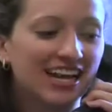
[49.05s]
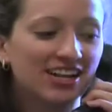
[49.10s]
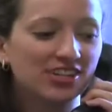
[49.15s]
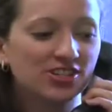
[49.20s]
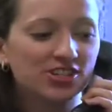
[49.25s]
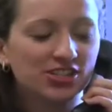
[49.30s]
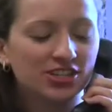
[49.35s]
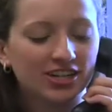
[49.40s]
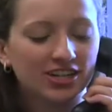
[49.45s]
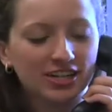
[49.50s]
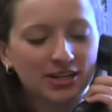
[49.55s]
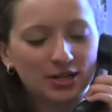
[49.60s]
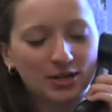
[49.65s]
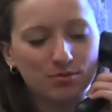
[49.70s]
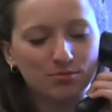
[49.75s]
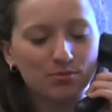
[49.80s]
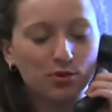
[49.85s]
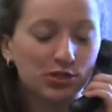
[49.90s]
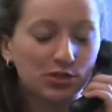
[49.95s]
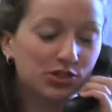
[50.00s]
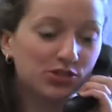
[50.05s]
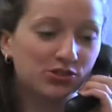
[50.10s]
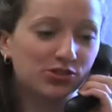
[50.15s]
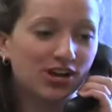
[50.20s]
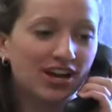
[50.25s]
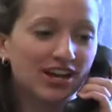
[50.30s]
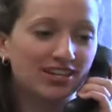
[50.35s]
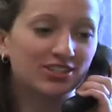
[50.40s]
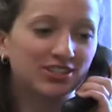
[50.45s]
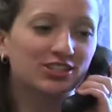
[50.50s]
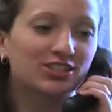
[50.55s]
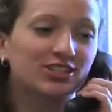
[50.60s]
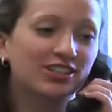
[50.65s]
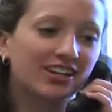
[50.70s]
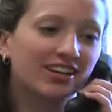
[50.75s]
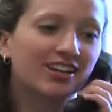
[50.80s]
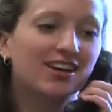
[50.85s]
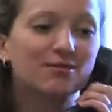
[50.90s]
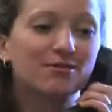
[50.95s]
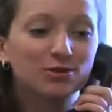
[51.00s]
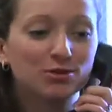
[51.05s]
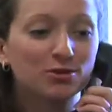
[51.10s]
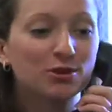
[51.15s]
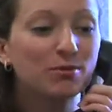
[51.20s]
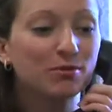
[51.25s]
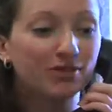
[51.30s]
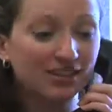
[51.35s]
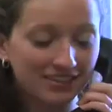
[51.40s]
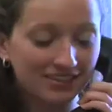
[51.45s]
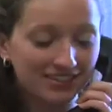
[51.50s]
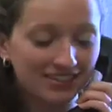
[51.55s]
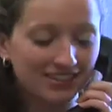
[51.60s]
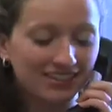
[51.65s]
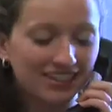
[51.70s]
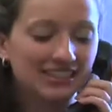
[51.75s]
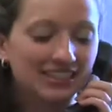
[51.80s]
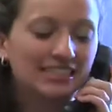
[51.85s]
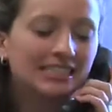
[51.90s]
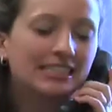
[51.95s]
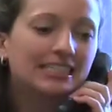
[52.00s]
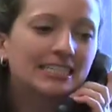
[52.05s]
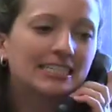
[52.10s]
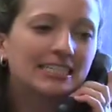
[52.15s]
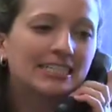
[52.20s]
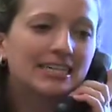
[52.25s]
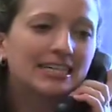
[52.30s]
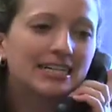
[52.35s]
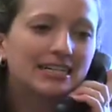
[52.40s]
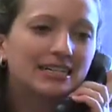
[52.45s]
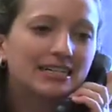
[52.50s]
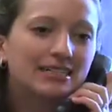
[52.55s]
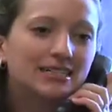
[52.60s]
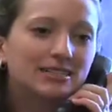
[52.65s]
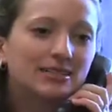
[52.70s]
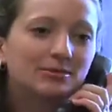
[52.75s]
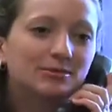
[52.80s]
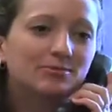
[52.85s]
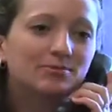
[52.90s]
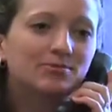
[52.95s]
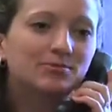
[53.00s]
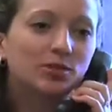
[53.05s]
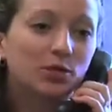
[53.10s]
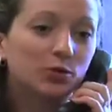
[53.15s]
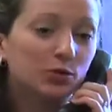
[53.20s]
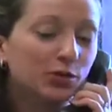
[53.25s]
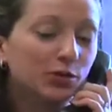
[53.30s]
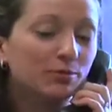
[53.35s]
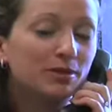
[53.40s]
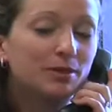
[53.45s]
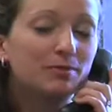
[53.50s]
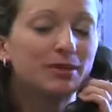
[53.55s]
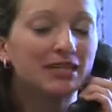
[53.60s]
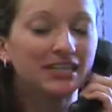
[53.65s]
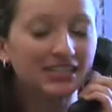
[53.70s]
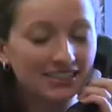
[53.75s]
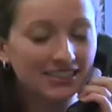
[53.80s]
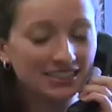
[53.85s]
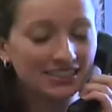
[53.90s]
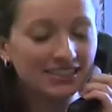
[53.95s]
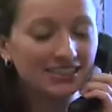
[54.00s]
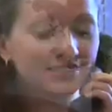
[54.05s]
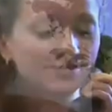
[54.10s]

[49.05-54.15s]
to the front staff to try to help them figure out what type of consultation that they need or want.